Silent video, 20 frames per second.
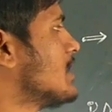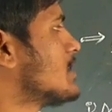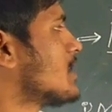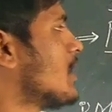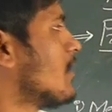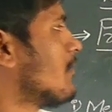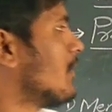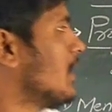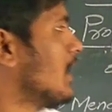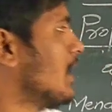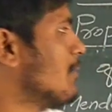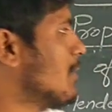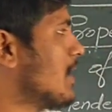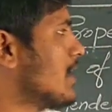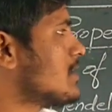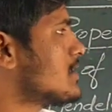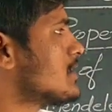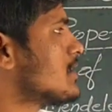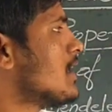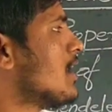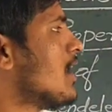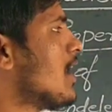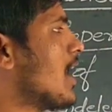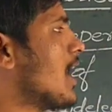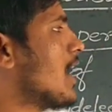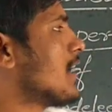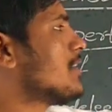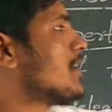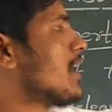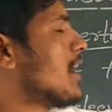of elements
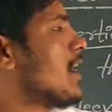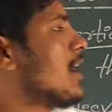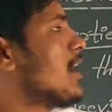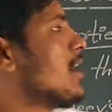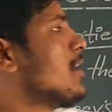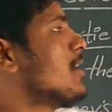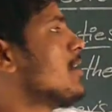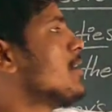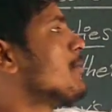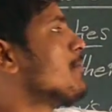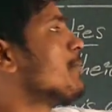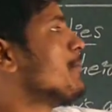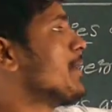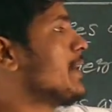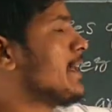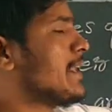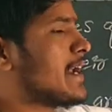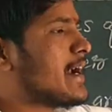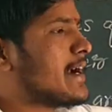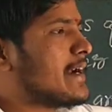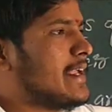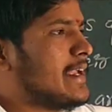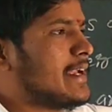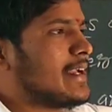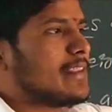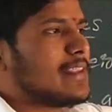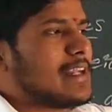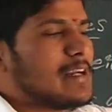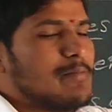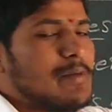are the
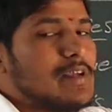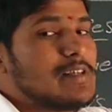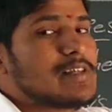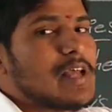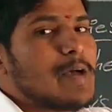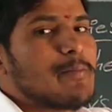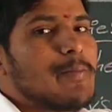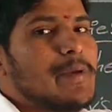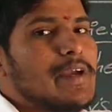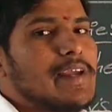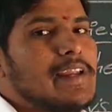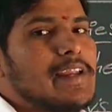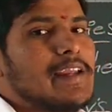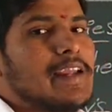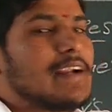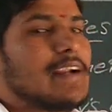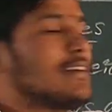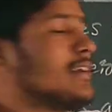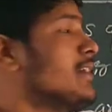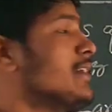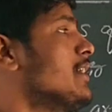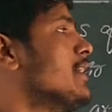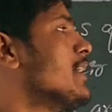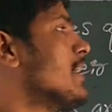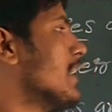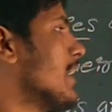periodic, that means appearing at